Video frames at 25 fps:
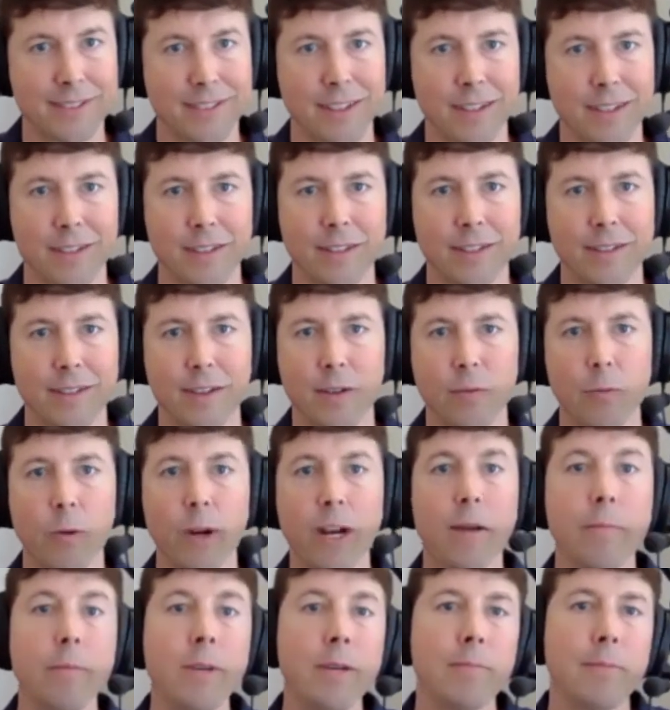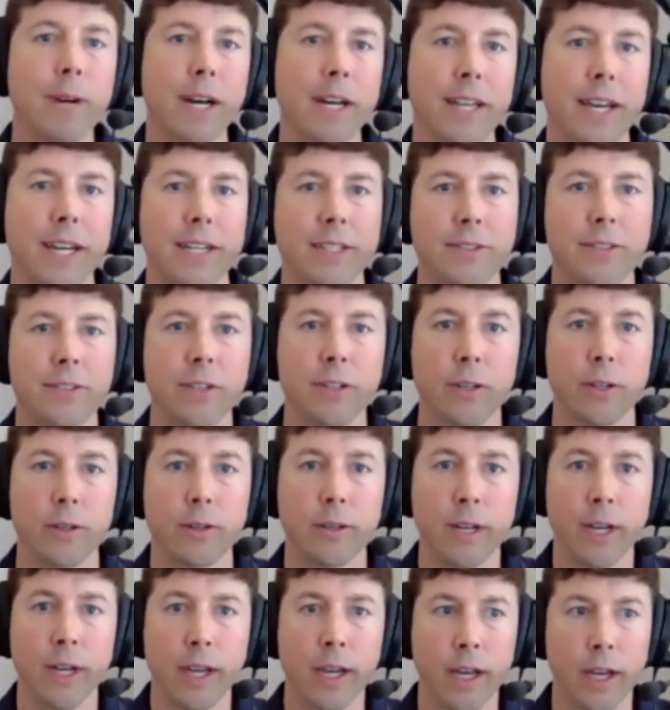And what I mean by that is,
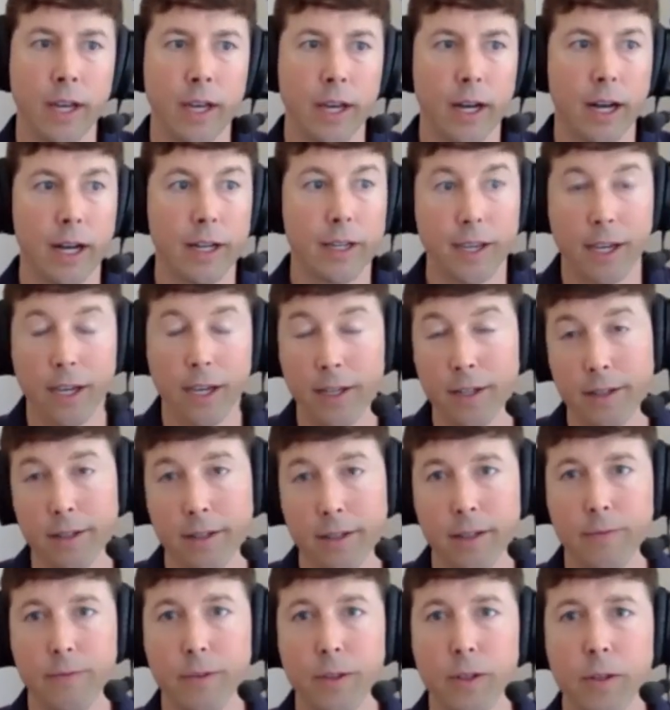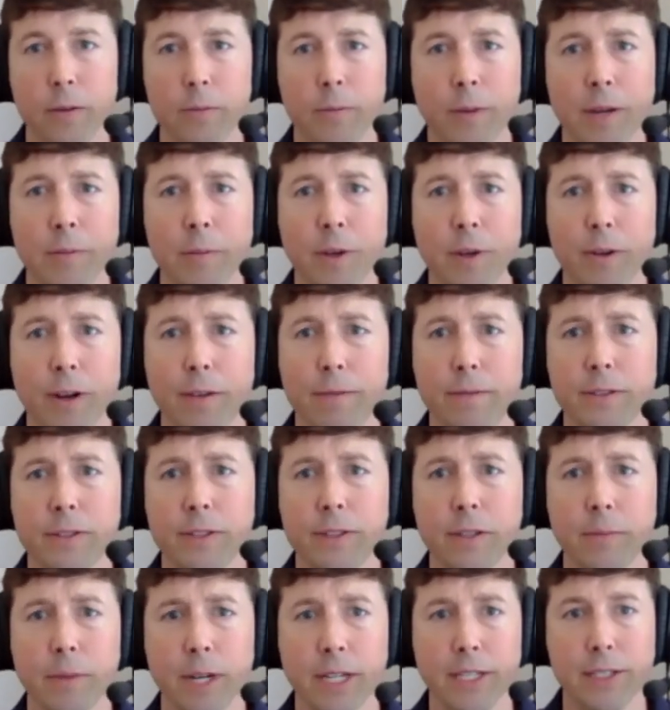again, if you don't mind me
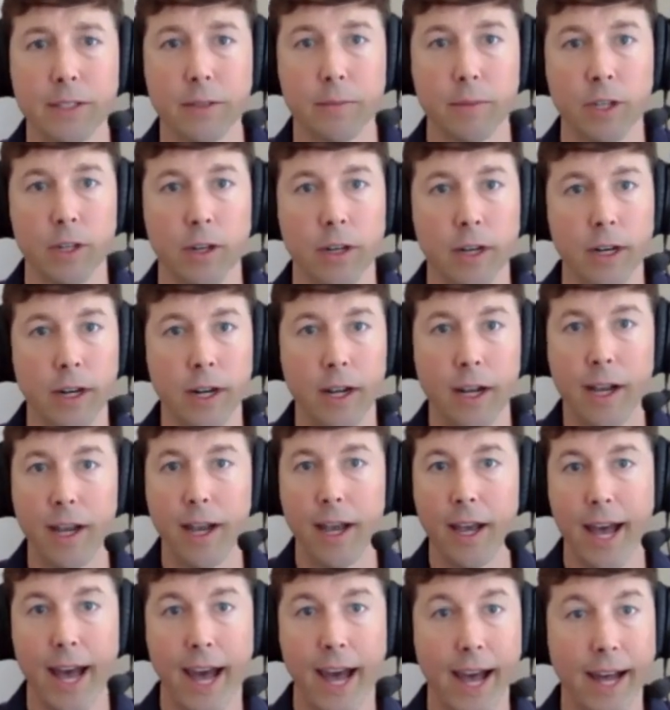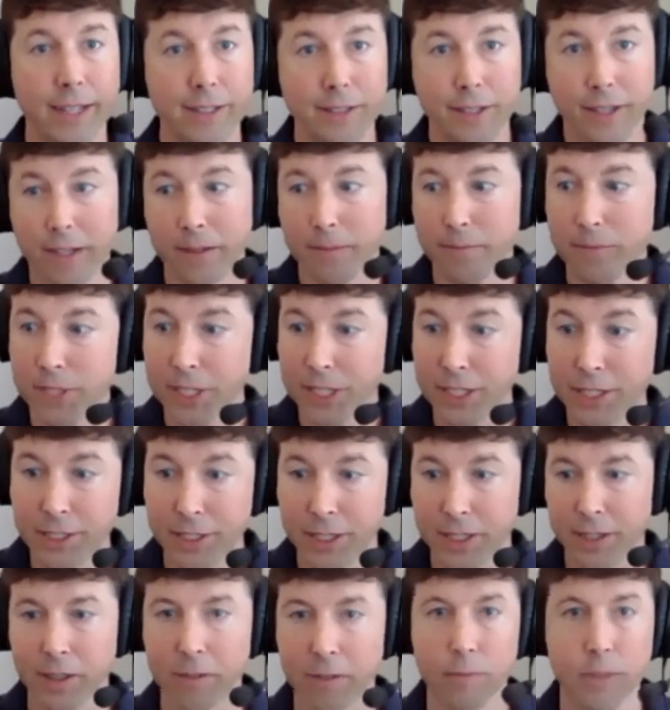referencing my seminar, as I'm
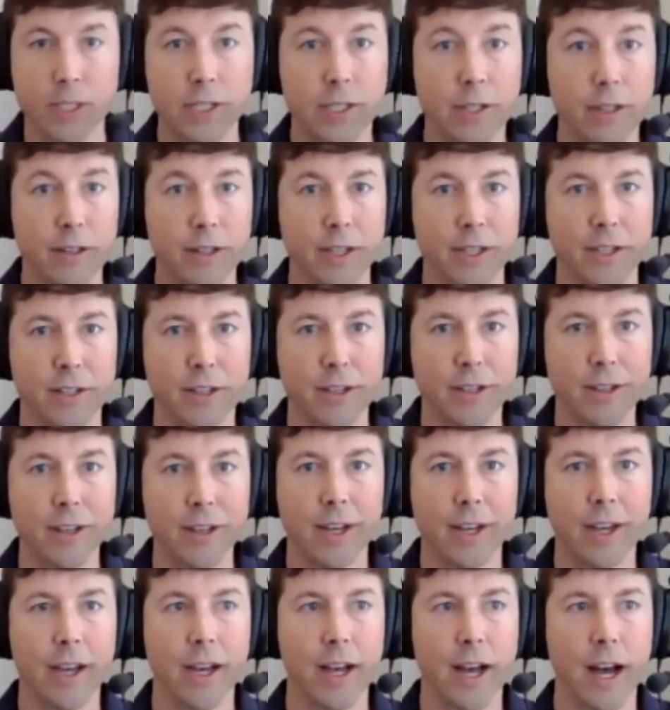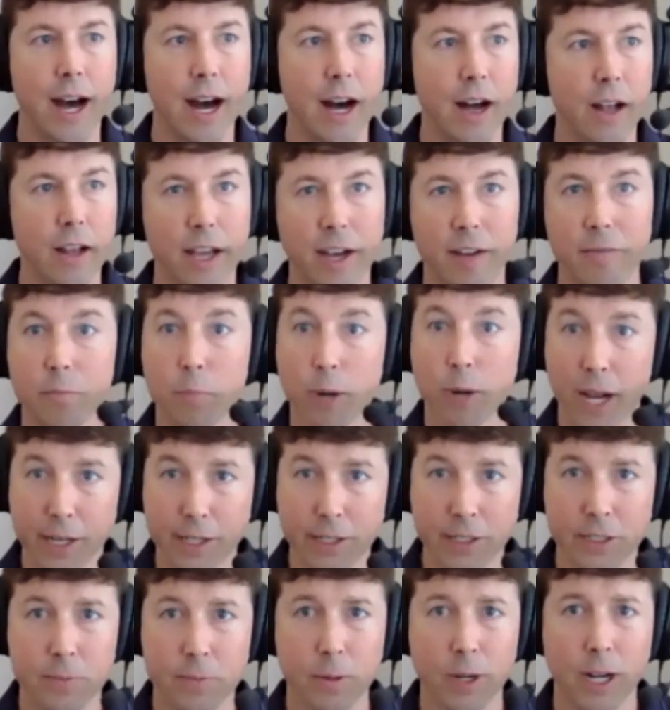teaching the material, I'll have
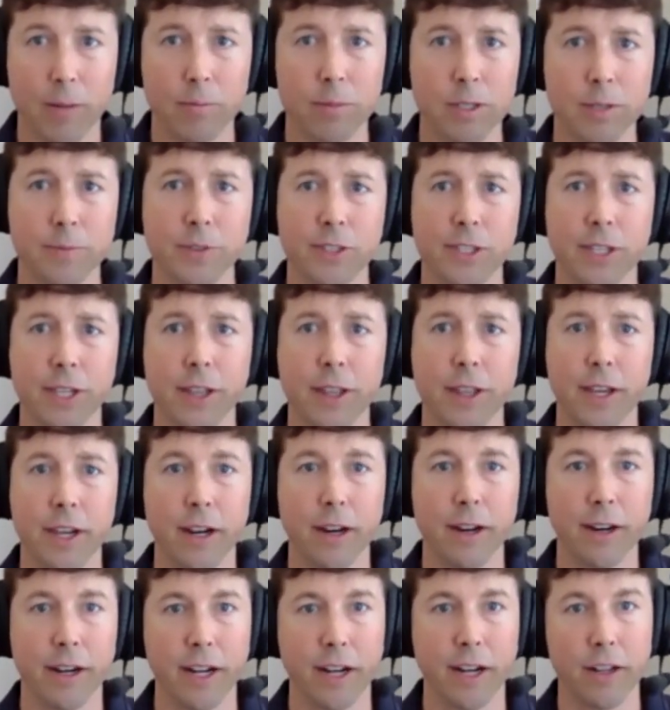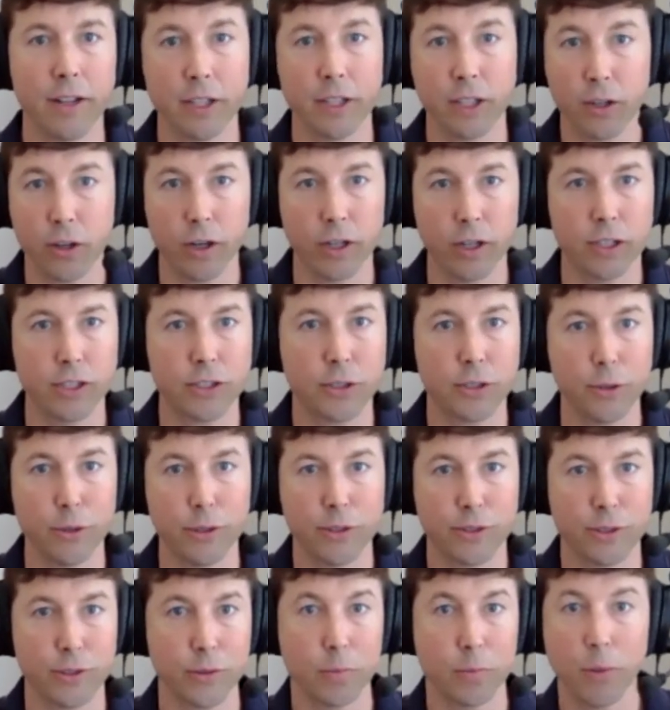practice problems in there and I'll encourage
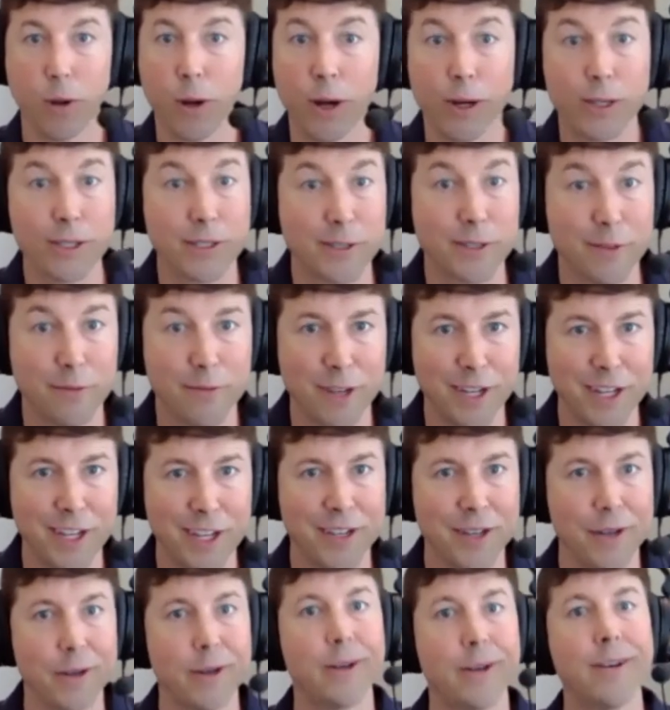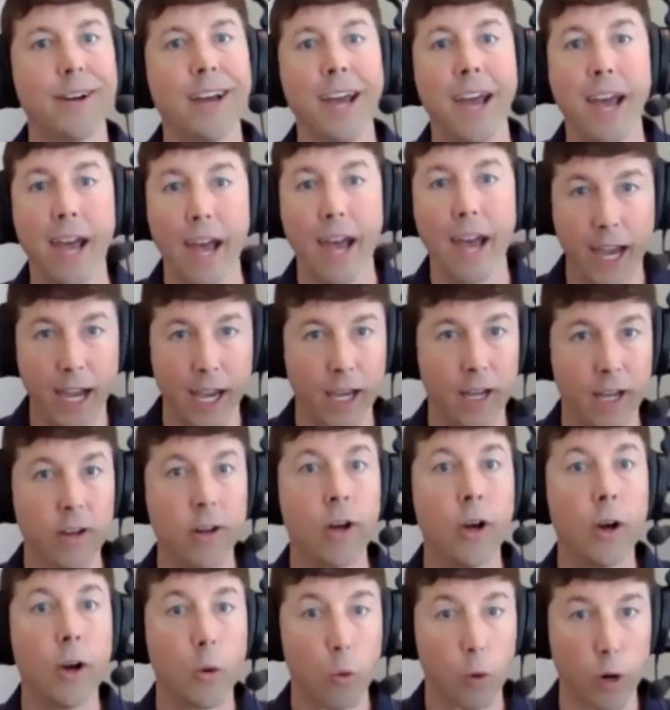students to pause the video and
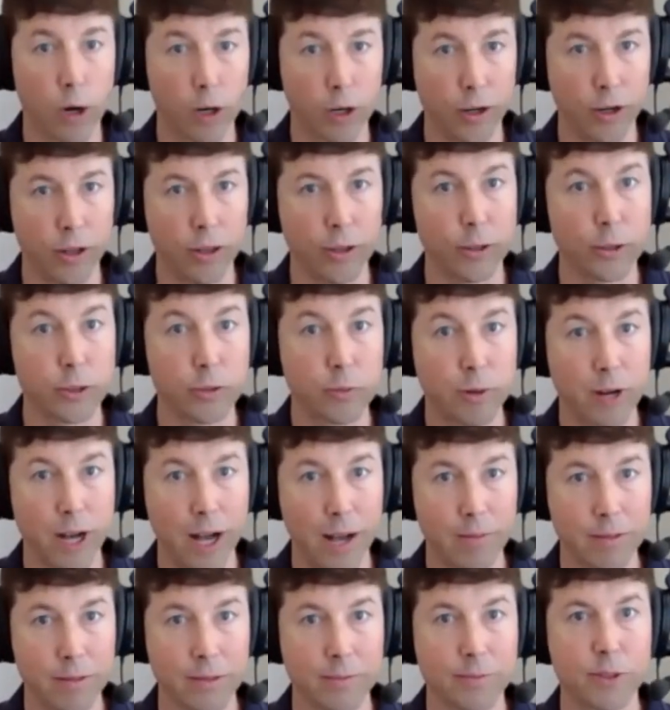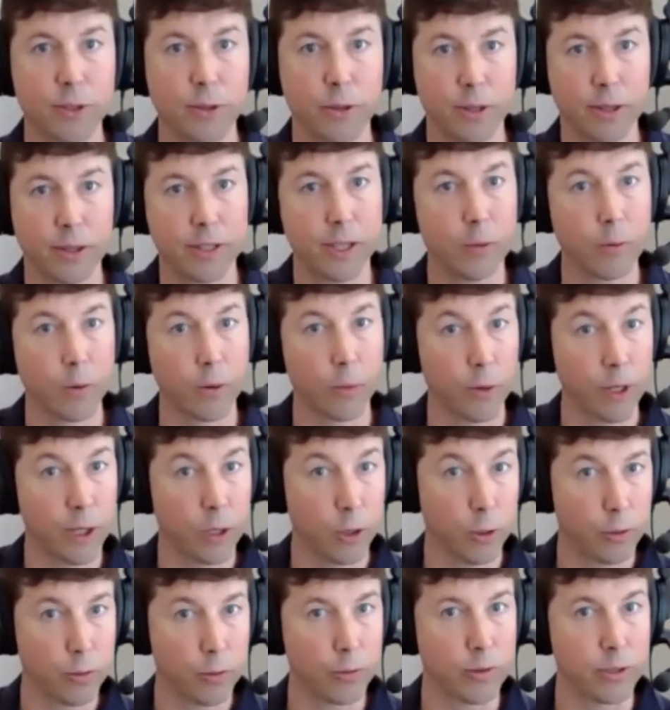work on those problems so that then when we
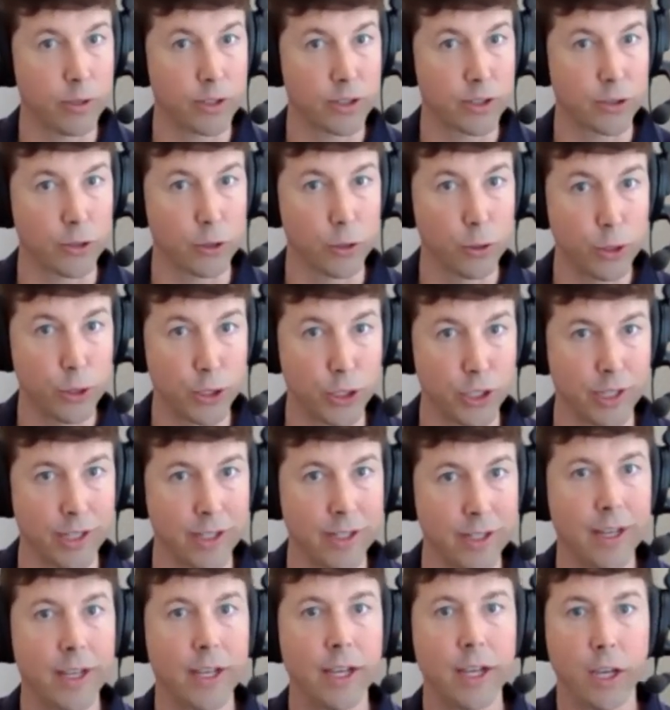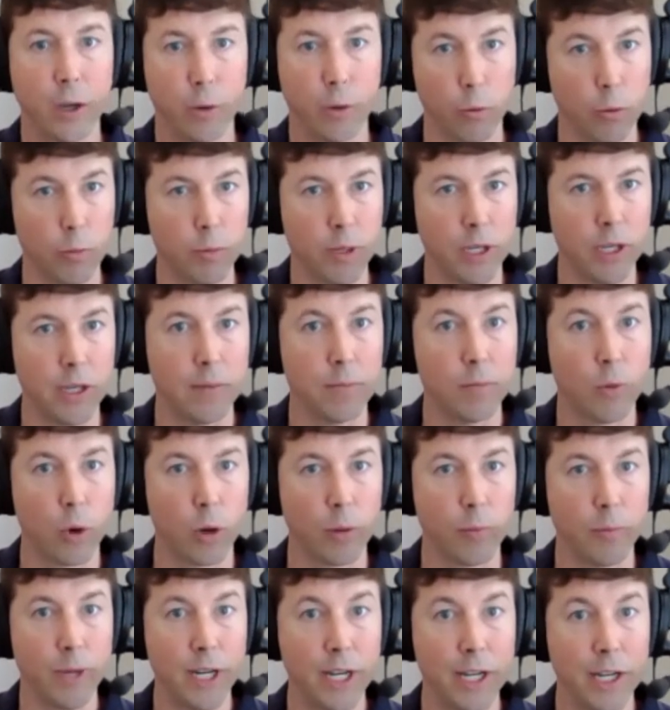go through the solution, it will be more
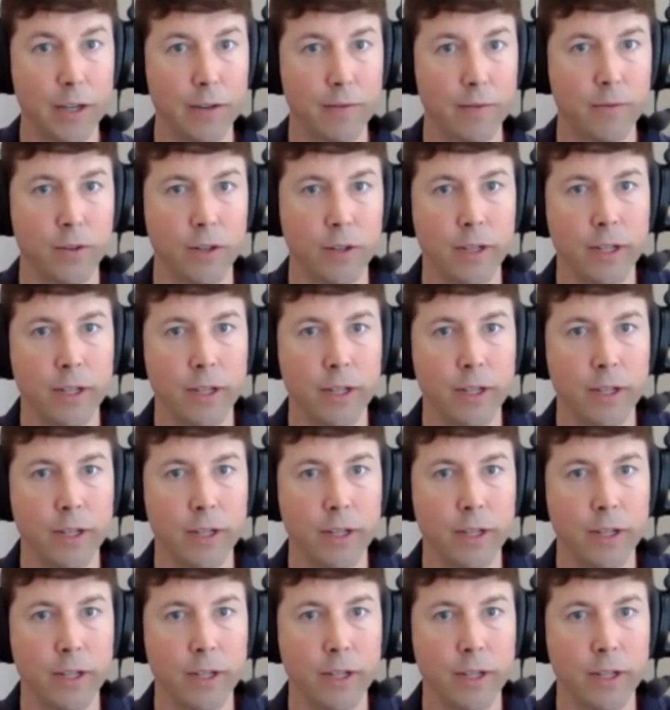meaningful.